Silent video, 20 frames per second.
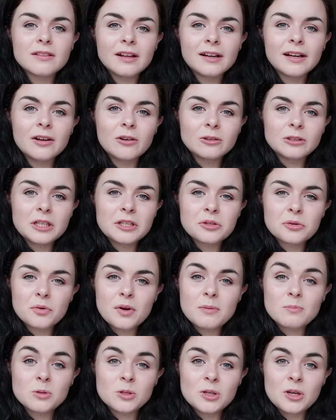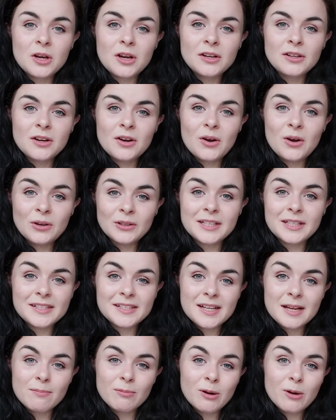the little description on
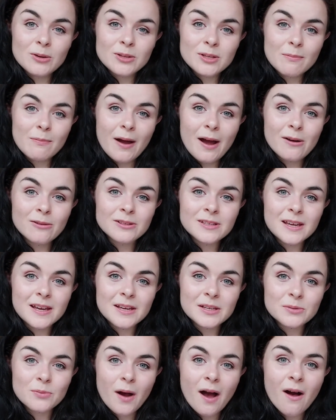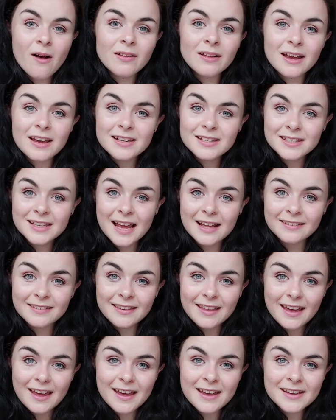Disney Plus about it as well. It said
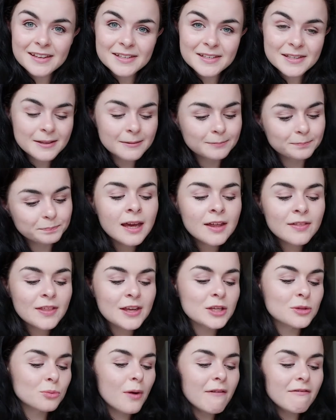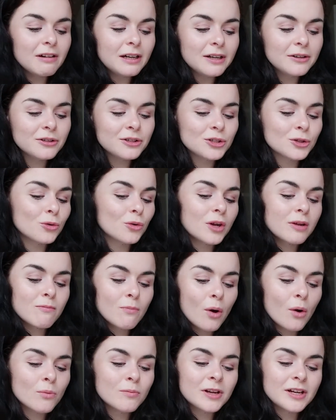this revolutionary
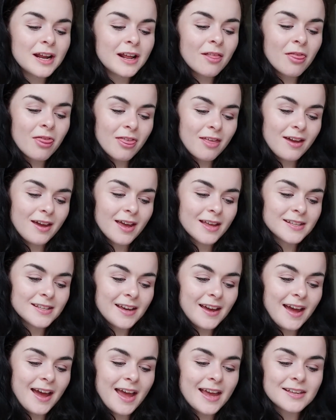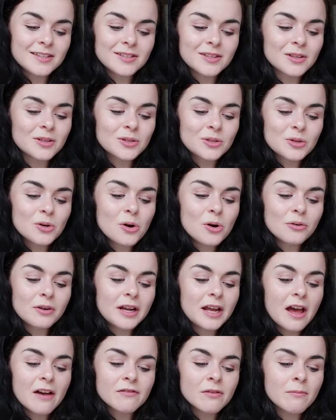moment in theatre is the
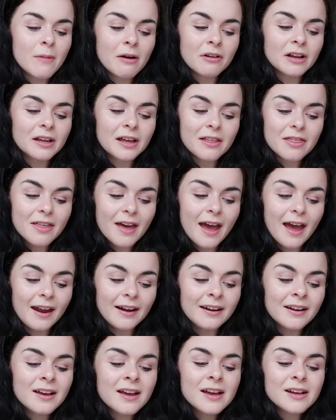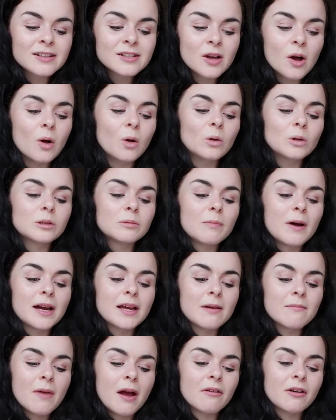story of America then, told by
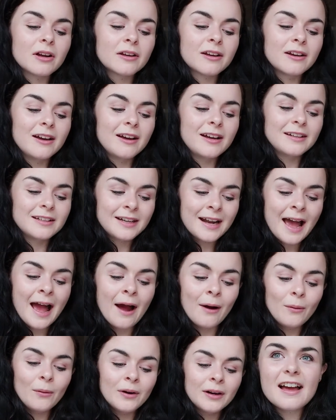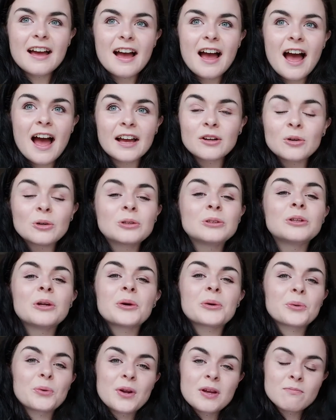America now. I couldn't
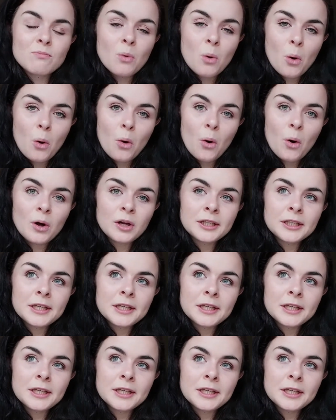agree more.